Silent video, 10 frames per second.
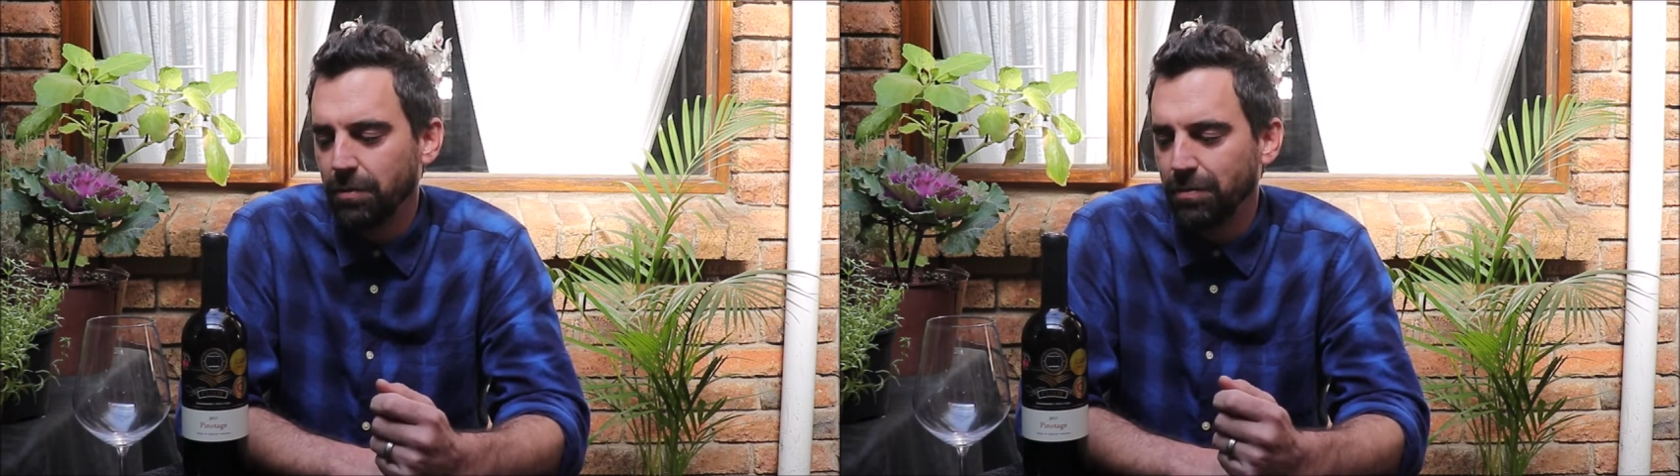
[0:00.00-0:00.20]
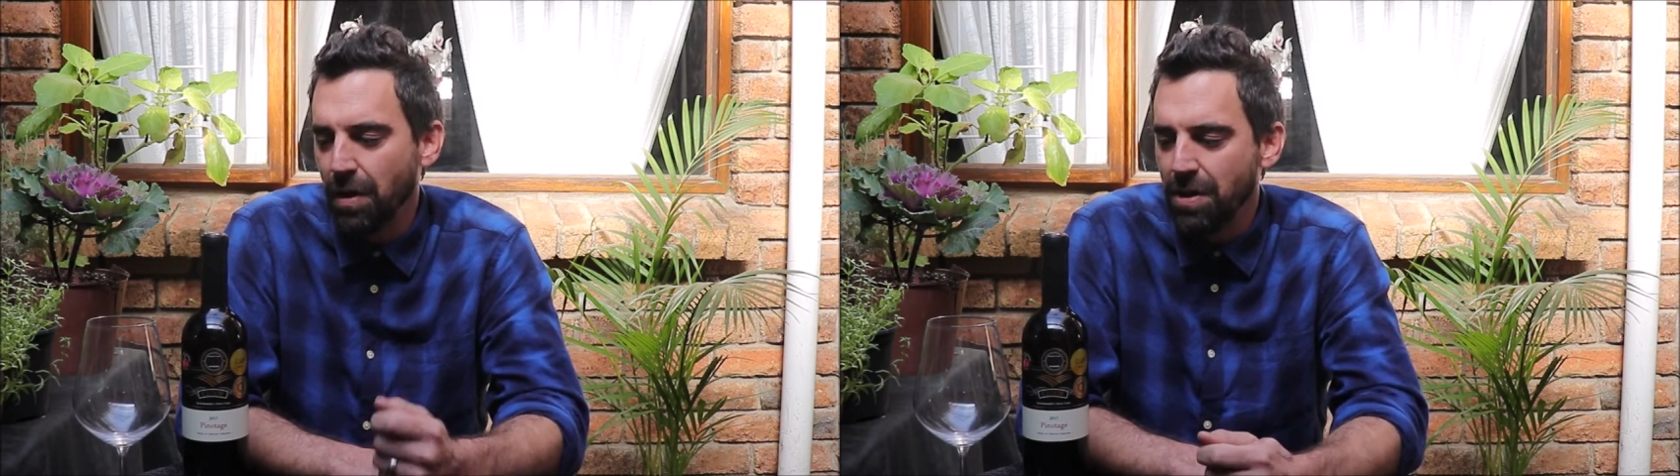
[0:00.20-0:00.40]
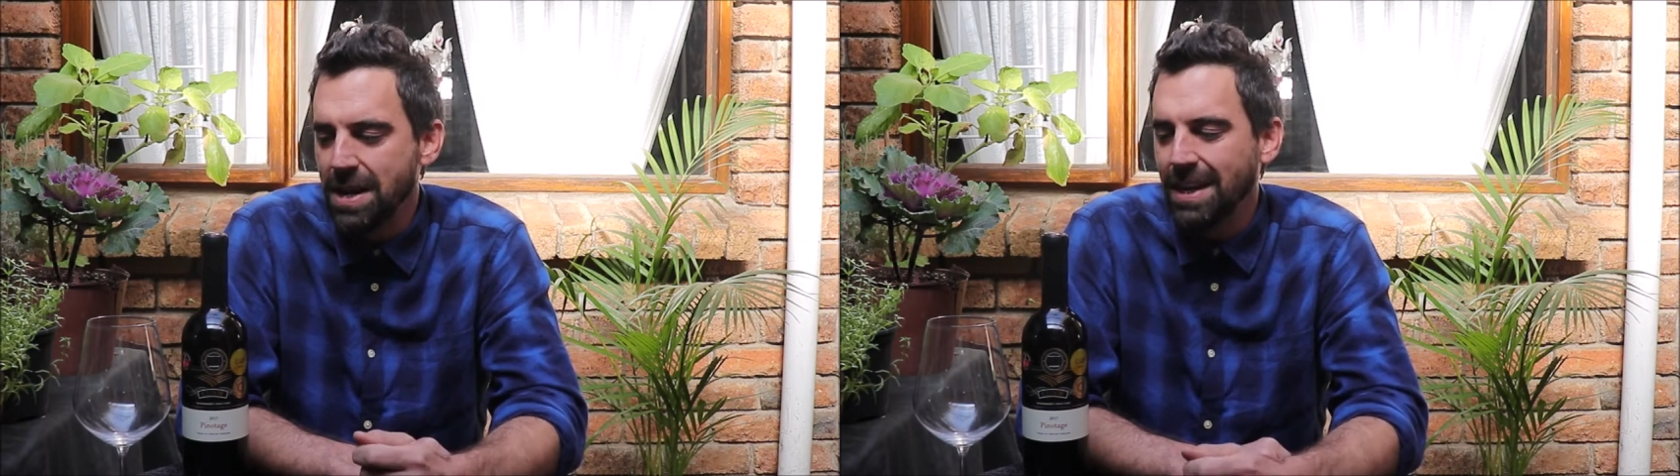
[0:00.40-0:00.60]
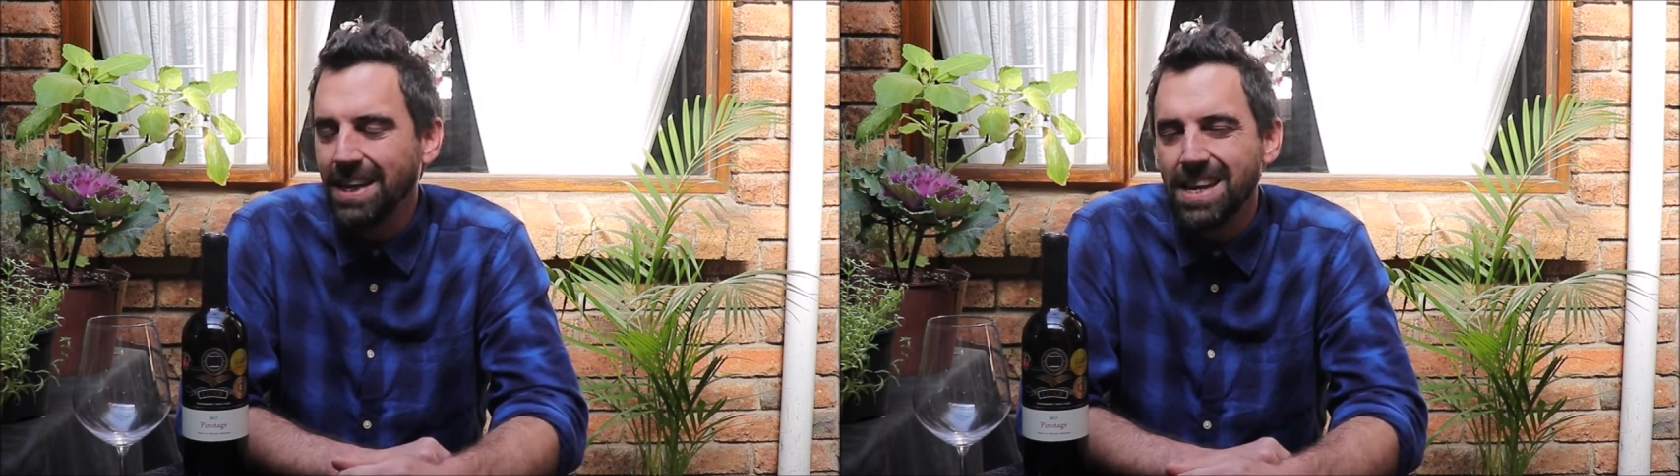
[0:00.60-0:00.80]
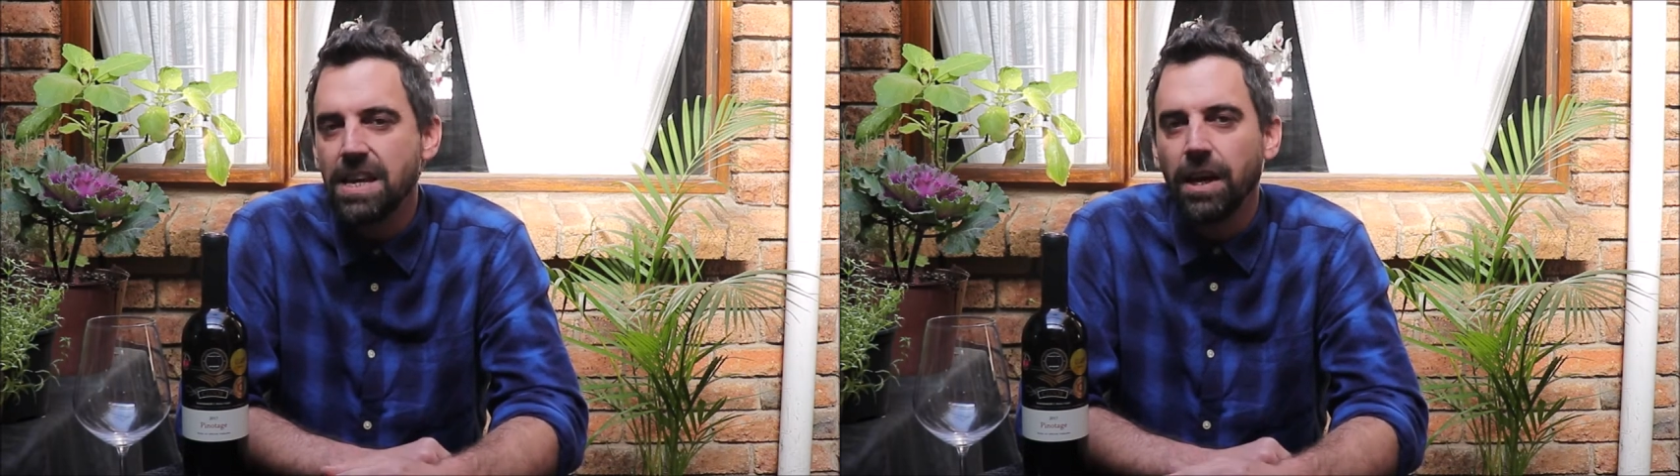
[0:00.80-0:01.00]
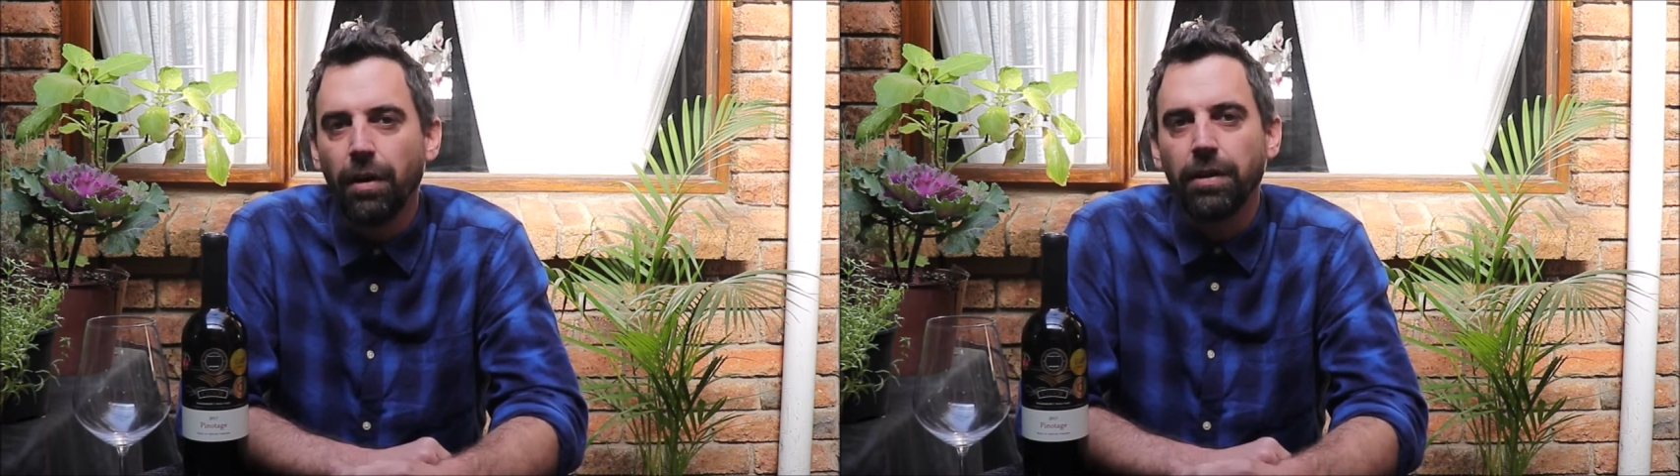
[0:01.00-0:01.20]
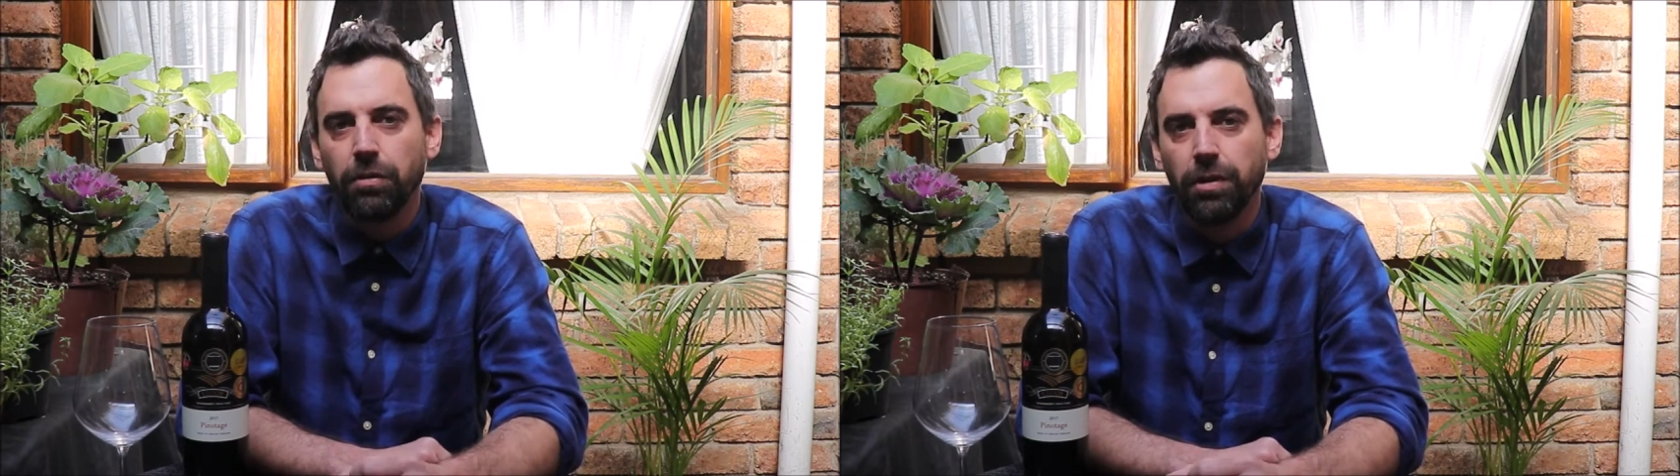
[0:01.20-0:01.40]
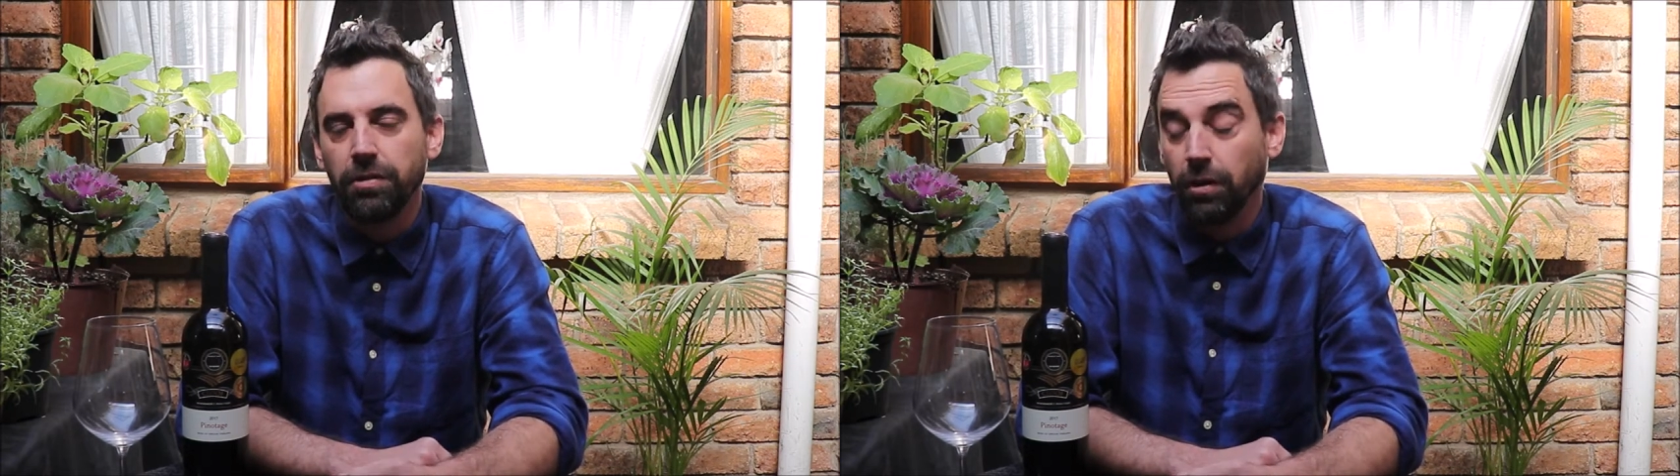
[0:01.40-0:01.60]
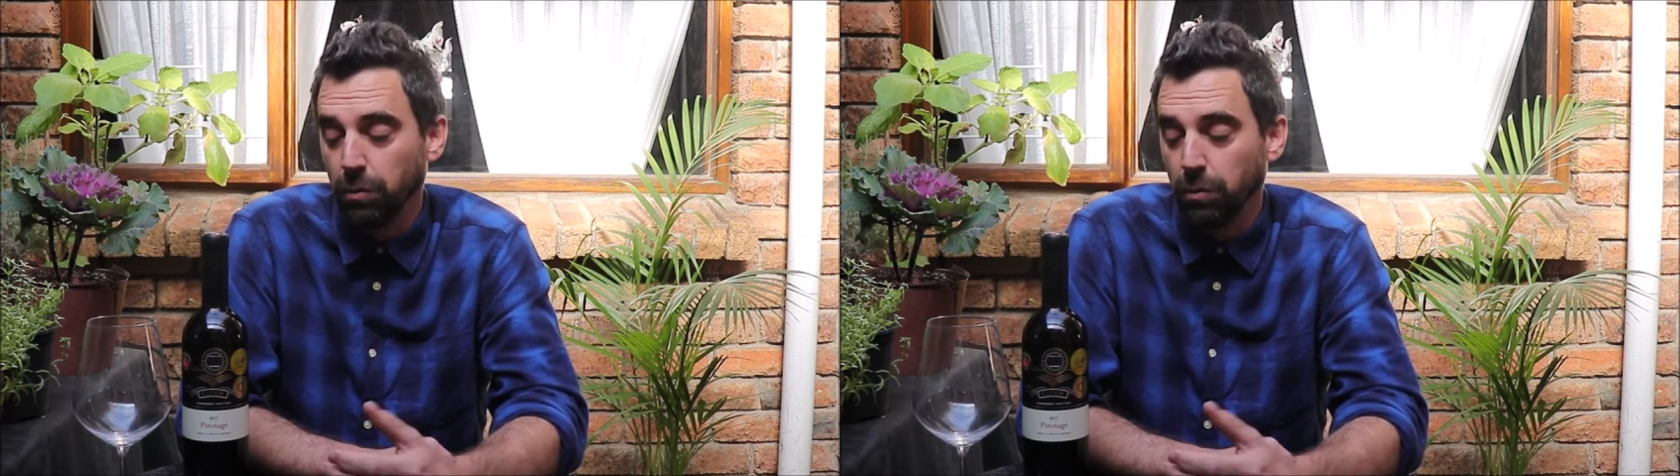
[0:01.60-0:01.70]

very key characteristics,